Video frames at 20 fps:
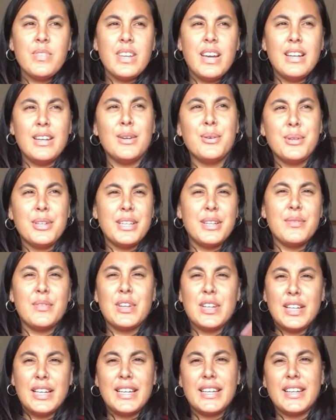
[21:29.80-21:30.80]
And I would
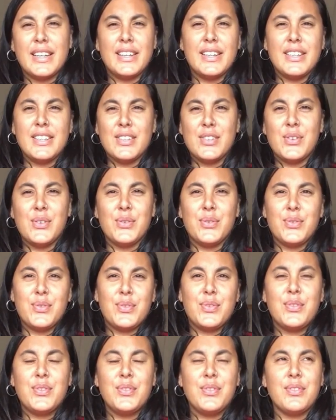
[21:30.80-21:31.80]
never like kind of
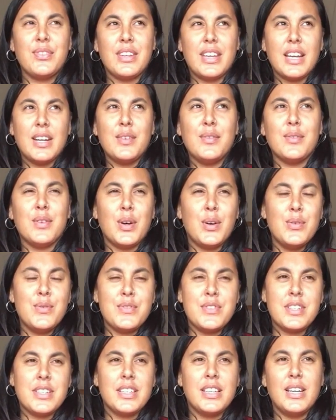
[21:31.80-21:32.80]
get
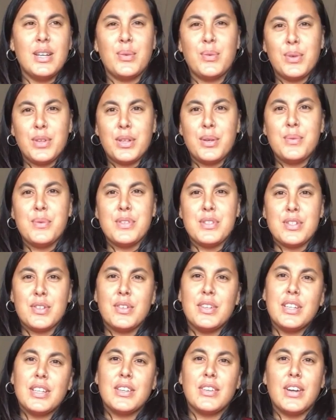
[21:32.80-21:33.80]
involved in like what they were
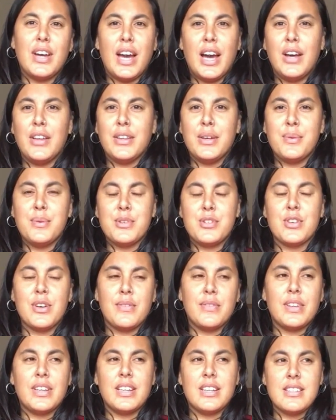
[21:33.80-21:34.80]
doing or how they were
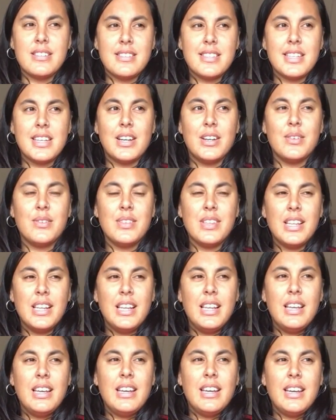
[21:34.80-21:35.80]
traveling and stuff.
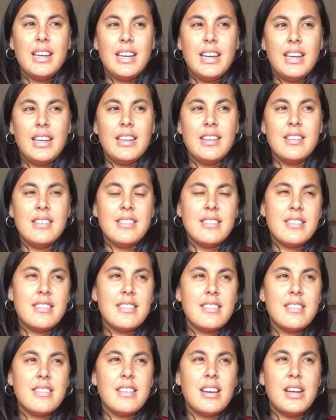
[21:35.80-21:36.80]
And
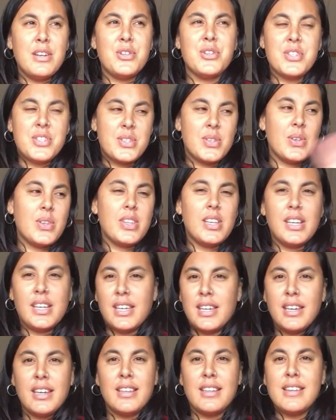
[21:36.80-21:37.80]
I just thought
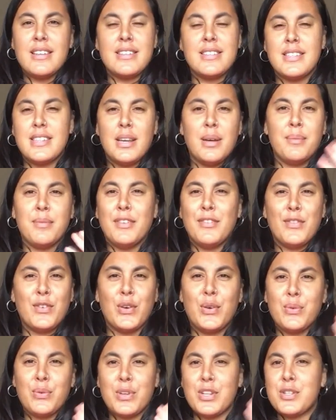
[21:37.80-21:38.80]
like, yeah, that's them. They've
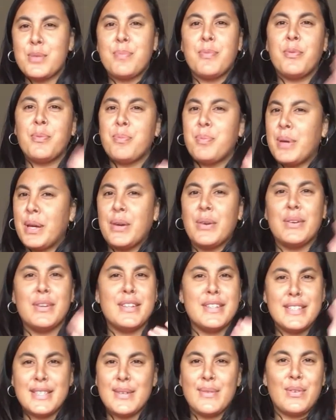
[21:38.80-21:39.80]
got rich
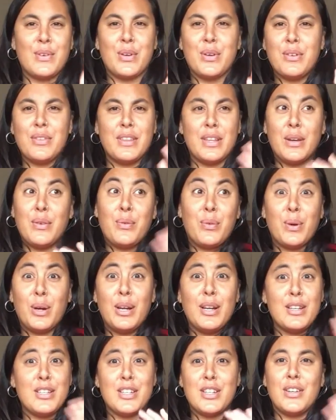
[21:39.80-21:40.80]
parents. They're
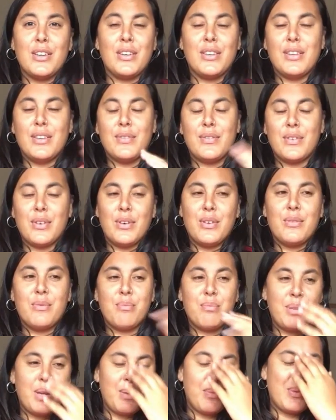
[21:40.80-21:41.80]
rich, you know, they've
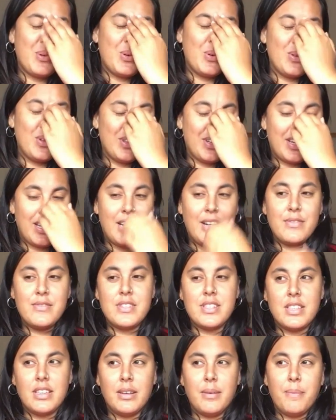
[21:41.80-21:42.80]
got people who look
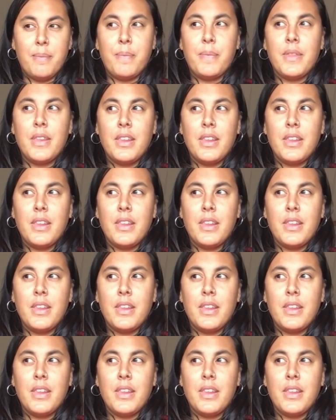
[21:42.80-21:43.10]
after them.